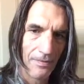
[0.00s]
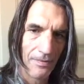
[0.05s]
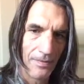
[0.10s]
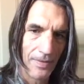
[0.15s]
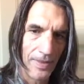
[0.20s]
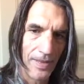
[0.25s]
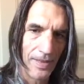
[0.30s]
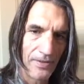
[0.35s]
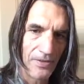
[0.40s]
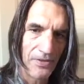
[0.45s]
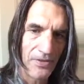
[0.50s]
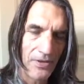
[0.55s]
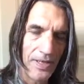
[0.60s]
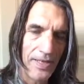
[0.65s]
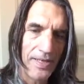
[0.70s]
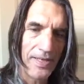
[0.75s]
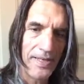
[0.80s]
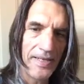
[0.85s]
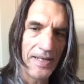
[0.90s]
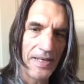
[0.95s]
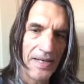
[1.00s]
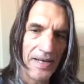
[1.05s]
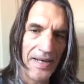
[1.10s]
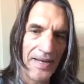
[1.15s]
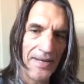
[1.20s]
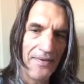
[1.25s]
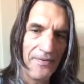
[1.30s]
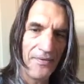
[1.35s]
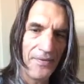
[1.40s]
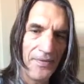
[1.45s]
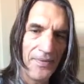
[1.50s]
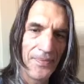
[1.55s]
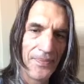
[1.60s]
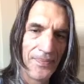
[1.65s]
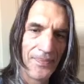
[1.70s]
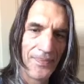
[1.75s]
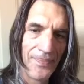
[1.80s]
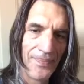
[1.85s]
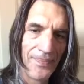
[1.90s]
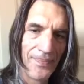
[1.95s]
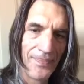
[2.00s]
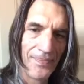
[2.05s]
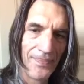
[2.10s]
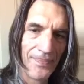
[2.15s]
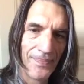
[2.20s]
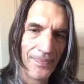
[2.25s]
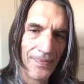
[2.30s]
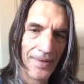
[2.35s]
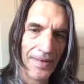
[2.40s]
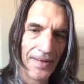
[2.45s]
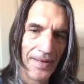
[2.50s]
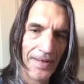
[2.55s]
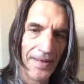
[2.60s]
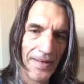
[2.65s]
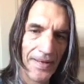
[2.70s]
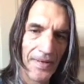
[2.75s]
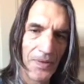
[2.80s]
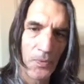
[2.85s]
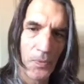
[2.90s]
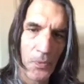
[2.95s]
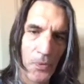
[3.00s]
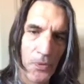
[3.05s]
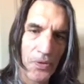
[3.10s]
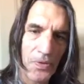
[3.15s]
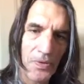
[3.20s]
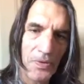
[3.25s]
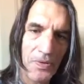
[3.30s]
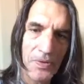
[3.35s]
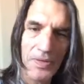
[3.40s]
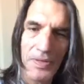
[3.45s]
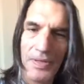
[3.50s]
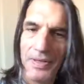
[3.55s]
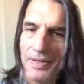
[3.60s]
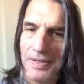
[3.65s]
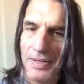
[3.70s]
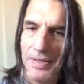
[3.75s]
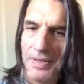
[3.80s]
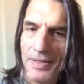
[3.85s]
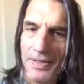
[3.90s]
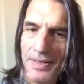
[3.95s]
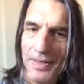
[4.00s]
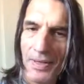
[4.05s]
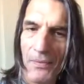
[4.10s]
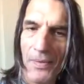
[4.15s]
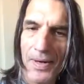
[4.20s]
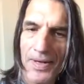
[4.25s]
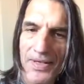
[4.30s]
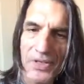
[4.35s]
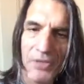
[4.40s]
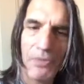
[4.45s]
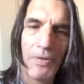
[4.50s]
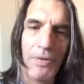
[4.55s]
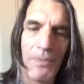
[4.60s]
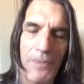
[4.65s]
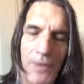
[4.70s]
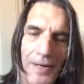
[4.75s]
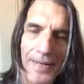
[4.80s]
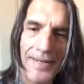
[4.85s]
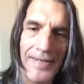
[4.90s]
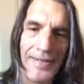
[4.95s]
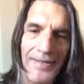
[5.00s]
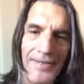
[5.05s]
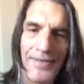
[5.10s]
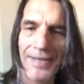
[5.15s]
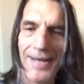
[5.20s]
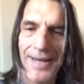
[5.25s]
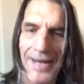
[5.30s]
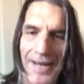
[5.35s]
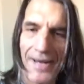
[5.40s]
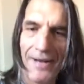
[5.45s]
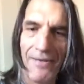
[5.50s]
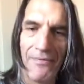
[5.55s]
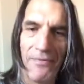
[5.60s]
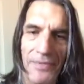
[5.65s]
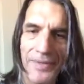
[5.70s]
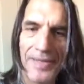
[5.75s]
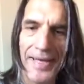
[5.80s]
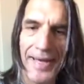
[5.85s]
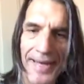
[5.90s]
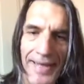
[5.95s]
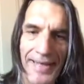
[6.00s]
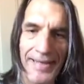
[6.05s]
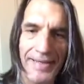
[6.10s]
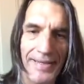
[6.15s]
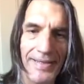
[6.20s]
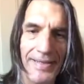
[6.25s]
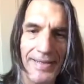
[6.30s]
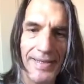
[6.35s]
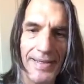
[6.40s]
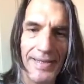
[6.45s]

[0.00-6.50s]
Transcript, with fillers: We are seeking a love and a world that wants to replace love with hate.